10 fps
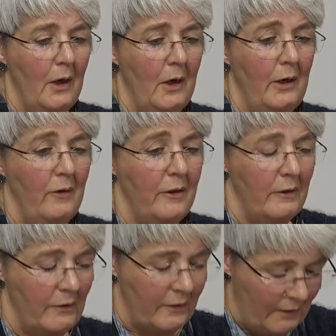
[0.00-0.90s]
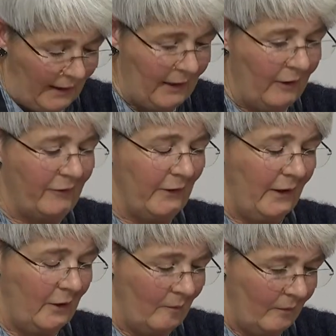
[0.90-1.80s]
Now,
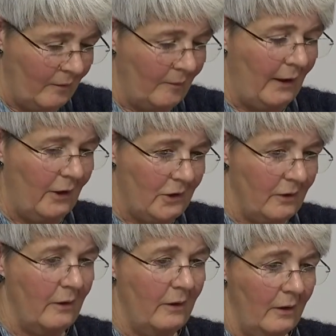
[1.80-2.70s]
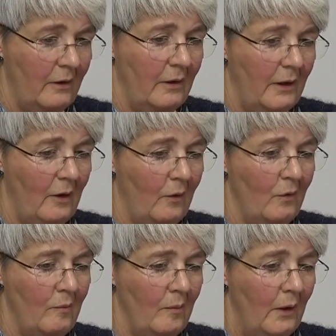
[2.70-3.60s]
thankfully, the manager in the care
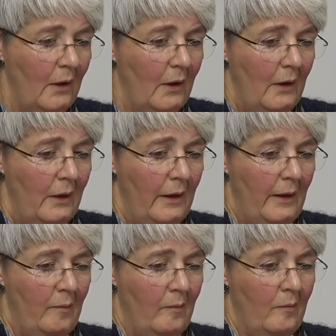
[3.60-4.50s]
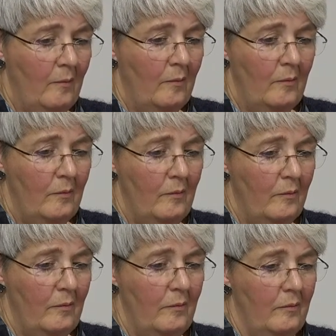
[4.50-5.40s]
home, you
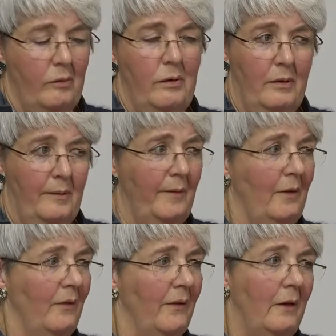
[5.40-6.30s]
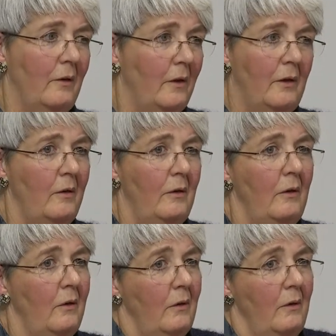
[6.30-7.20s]
know, said, look,
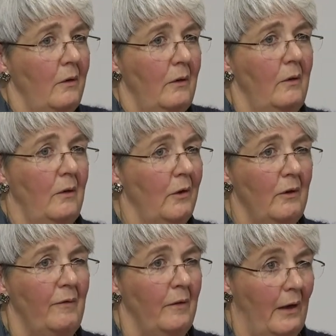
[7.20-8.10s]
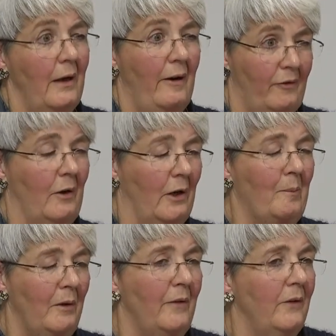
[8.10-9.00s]
you know, after a
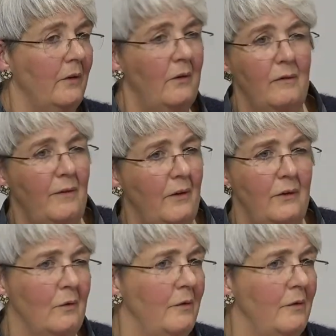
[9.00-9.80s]
couple of visits, your visits don't